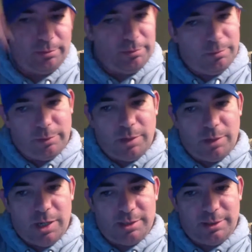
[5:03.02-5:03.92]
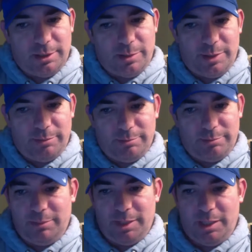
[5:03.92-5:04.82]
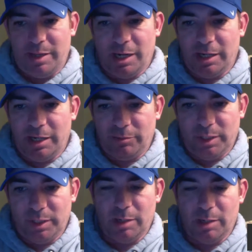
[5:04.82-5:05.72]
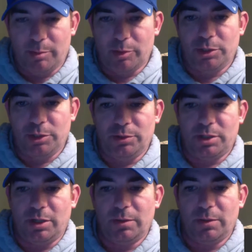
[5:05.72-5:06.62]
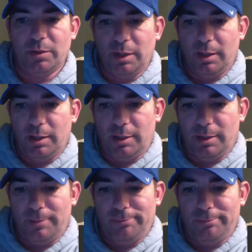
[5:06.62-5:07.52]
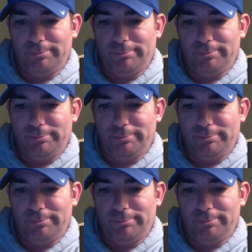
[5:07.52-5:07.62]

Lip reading: with Russ. Maybe he may not even be the number 2. So um,